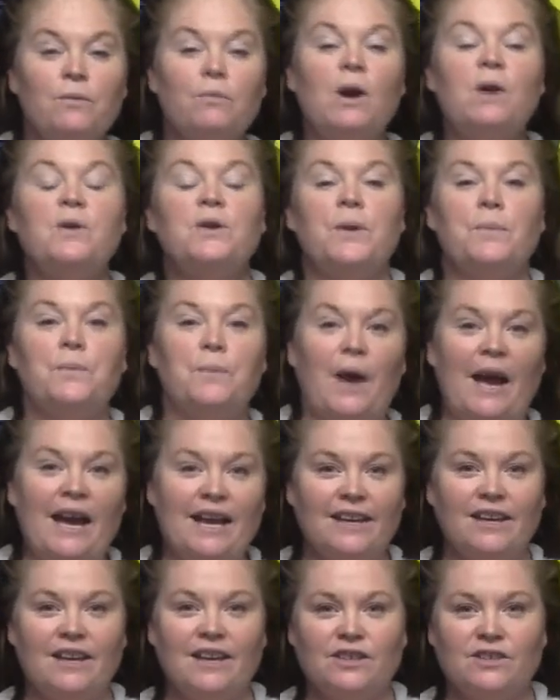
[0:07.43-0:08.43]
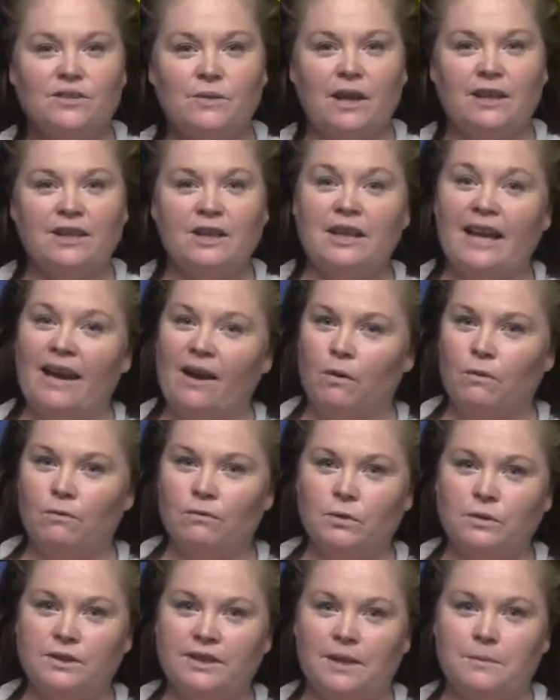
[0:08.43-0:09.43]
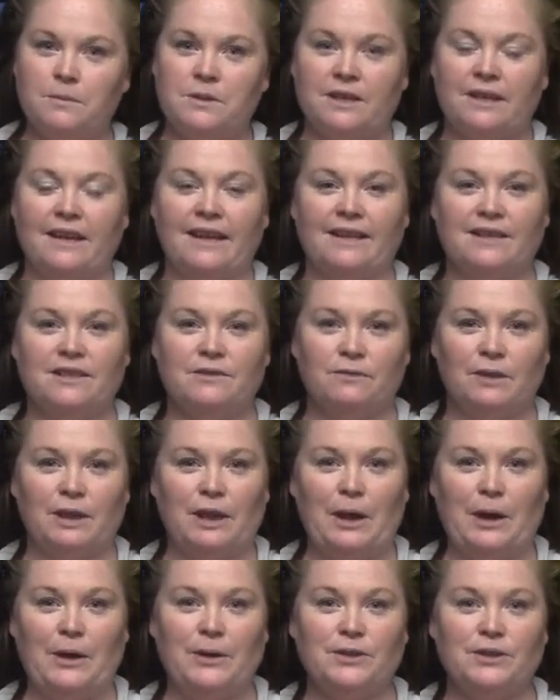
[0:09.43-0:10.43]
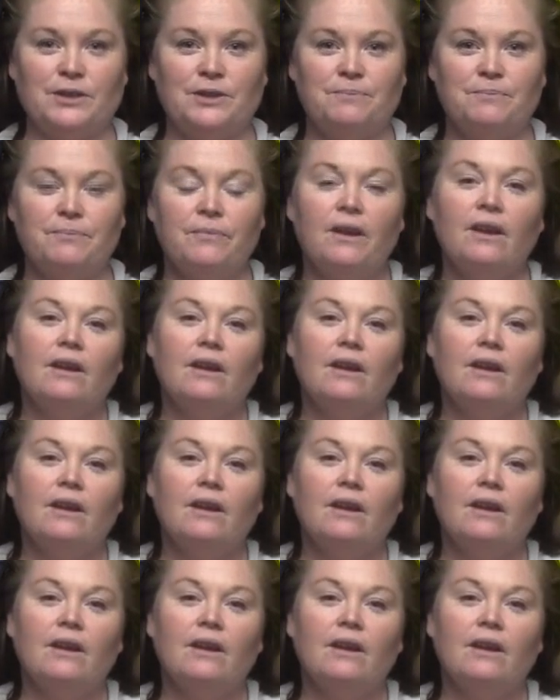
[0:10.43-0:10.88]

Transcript: Welcome back to our little helpful tips and hints videos.